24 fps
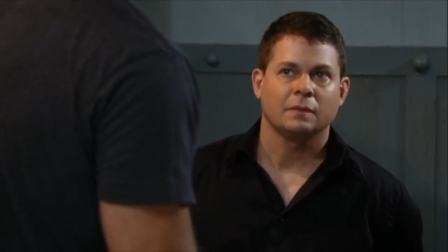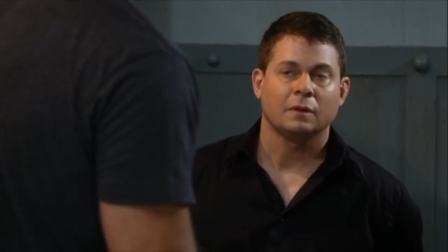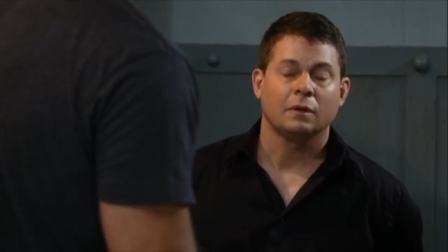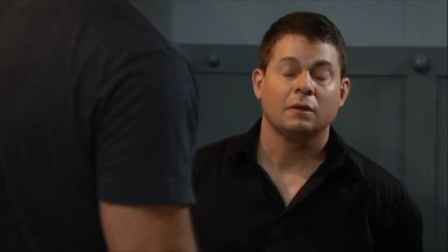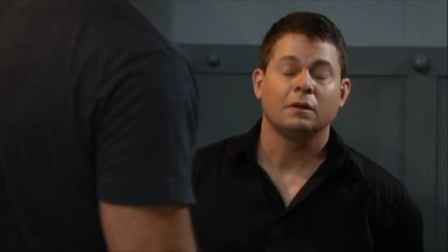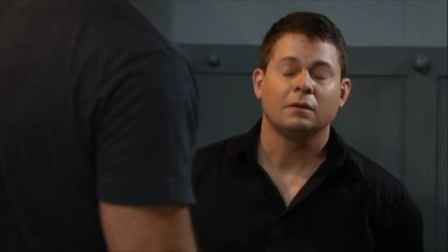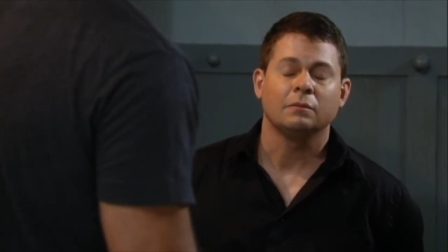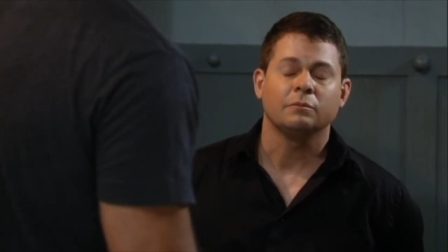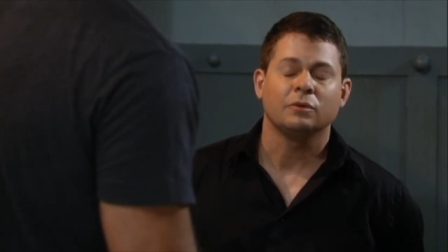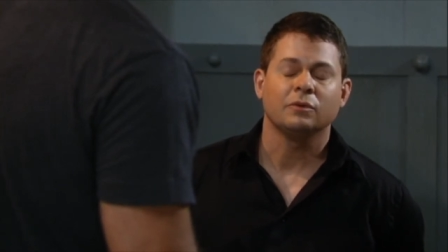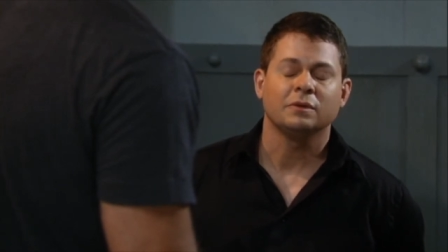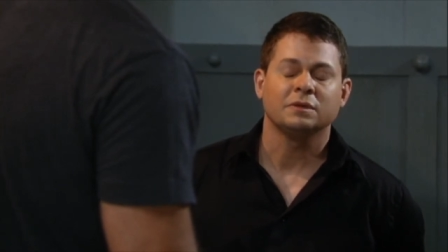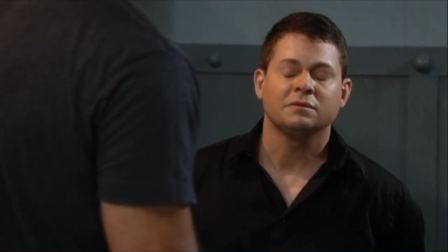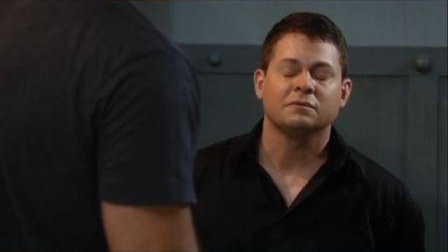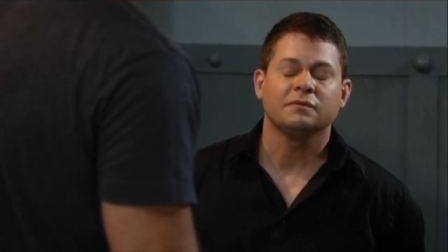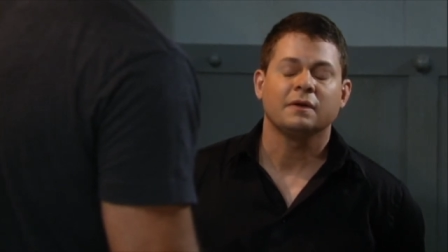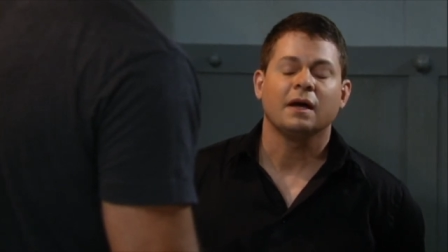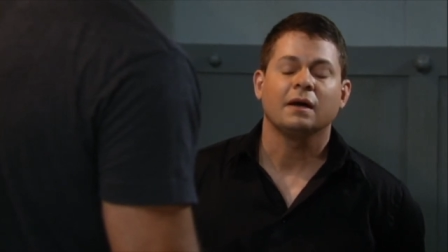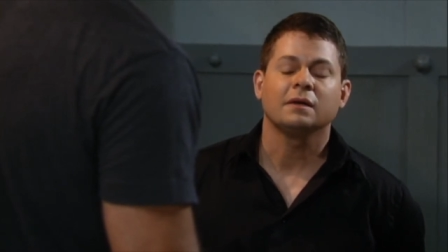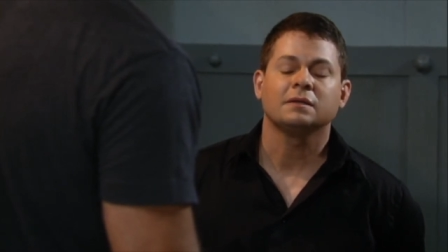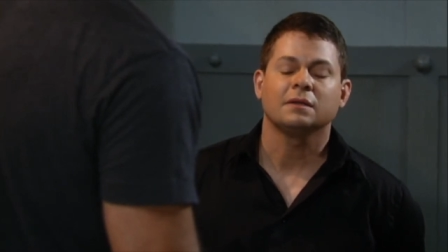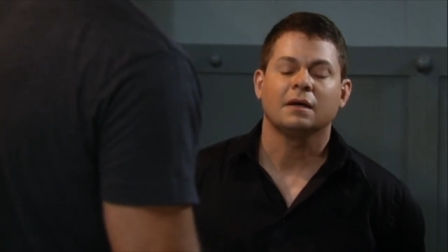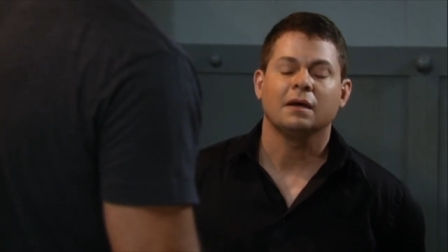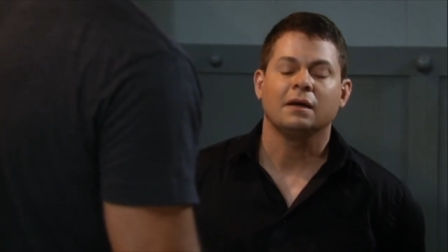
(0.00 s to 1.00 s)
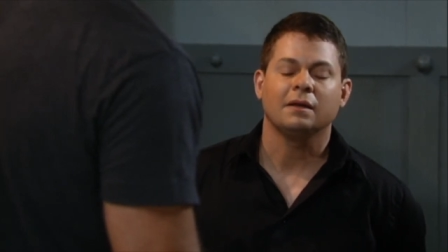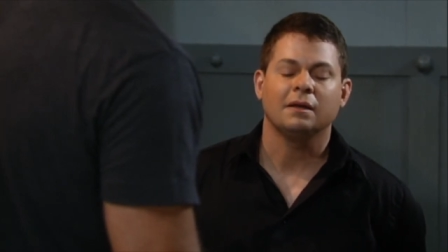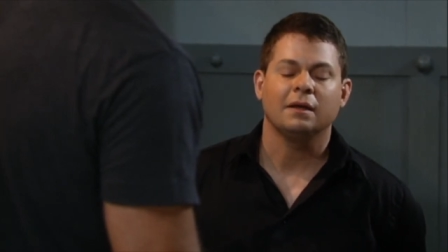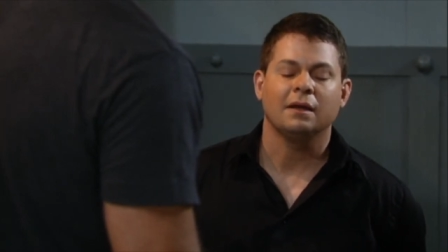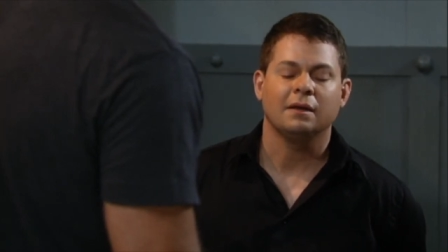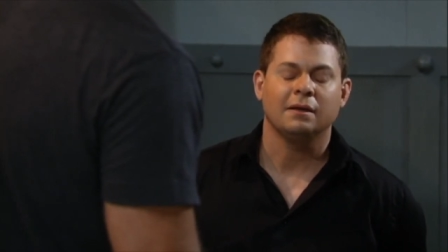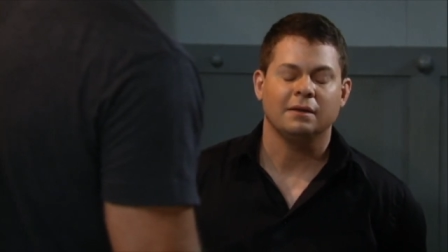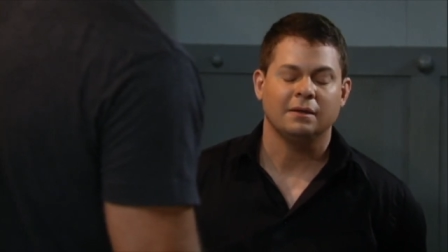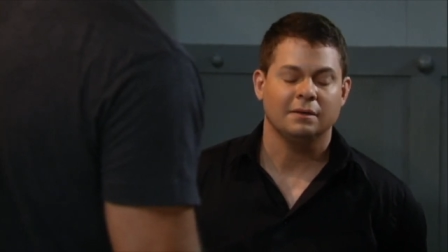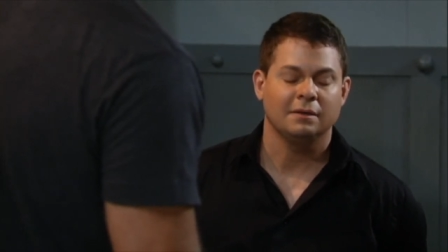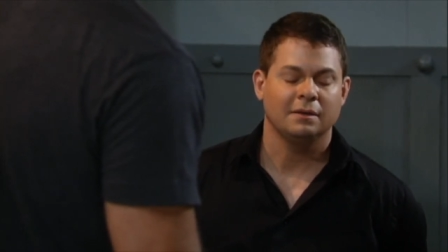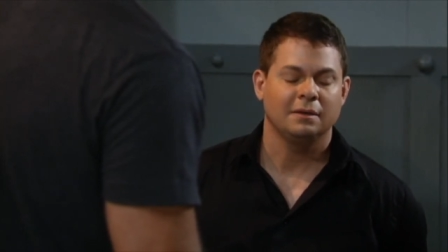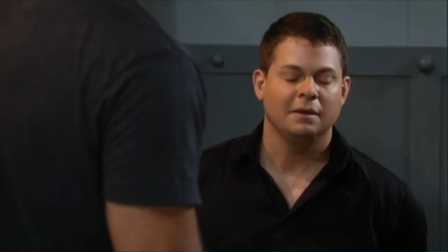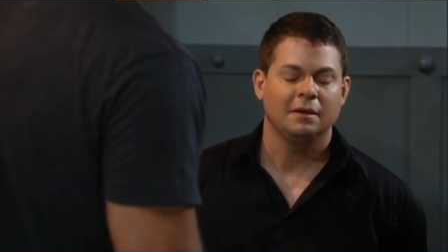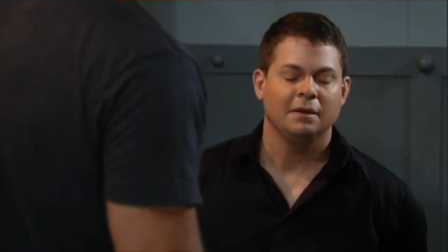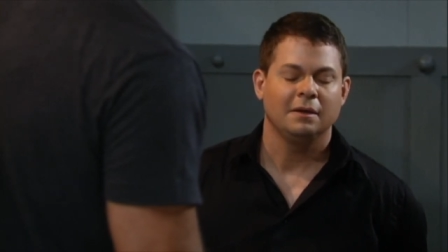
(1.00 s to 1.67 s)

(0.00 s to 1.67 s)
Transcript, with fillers: Well, in point of fact, I,